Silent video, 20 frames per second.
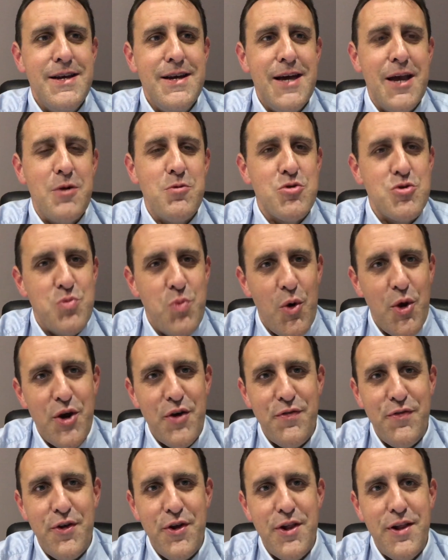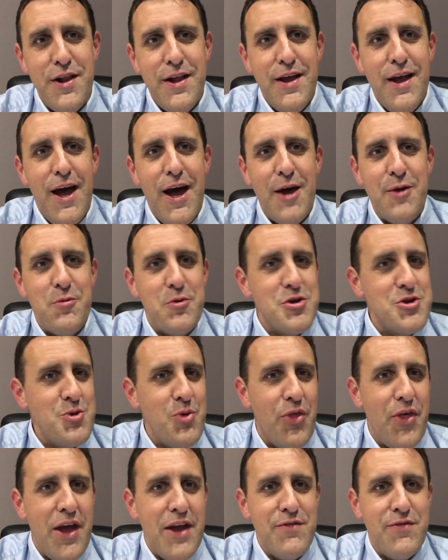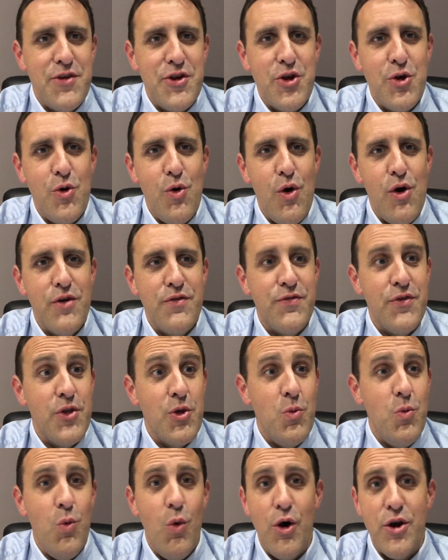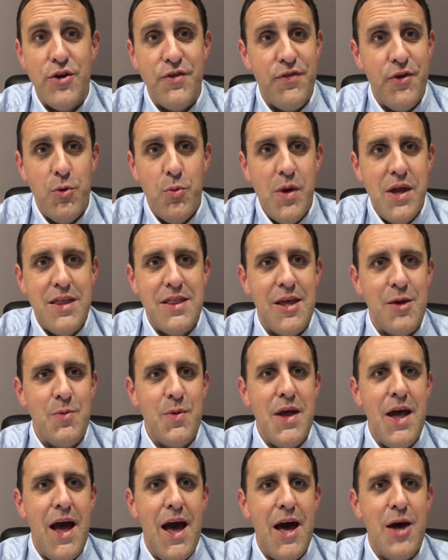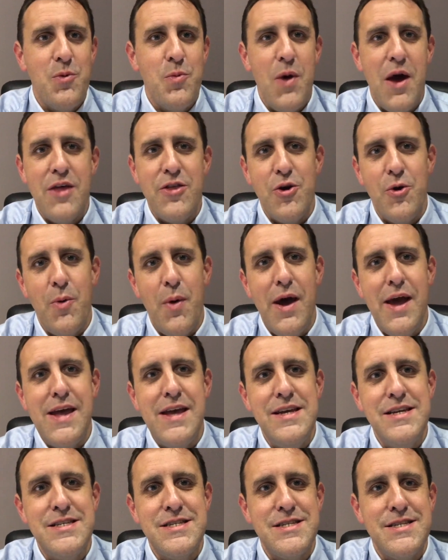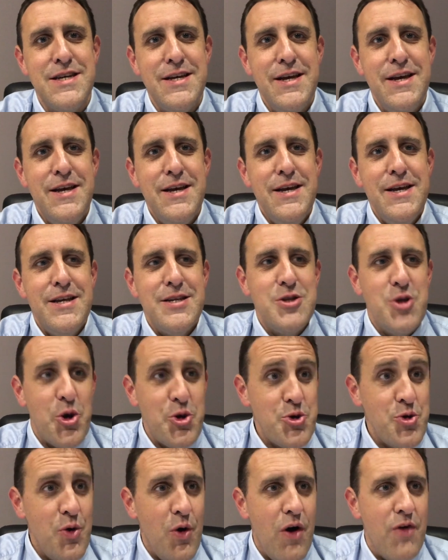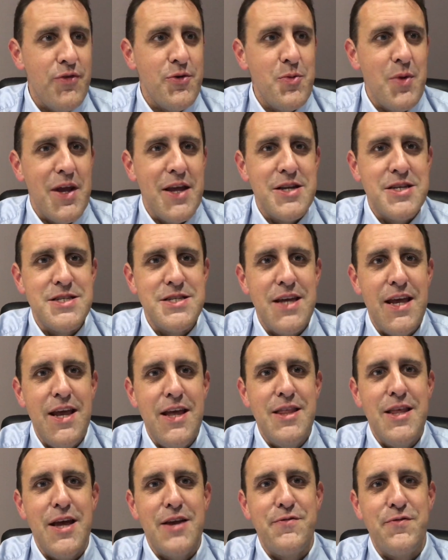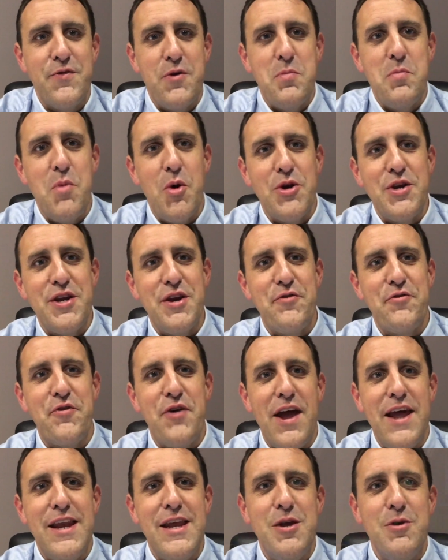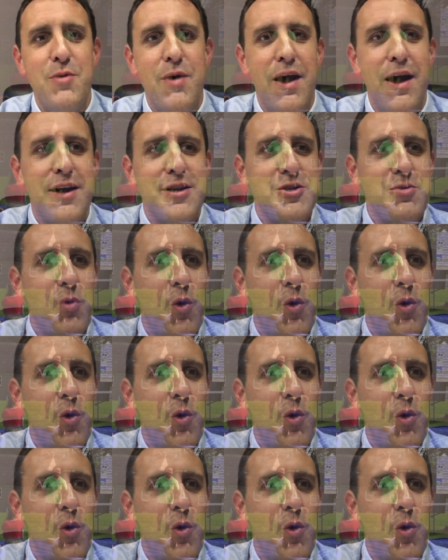And it was wonderful, and we're so thankful to God for the wonderful week that we had weather-wise. It's not too often we can say that from Monday to Friday we had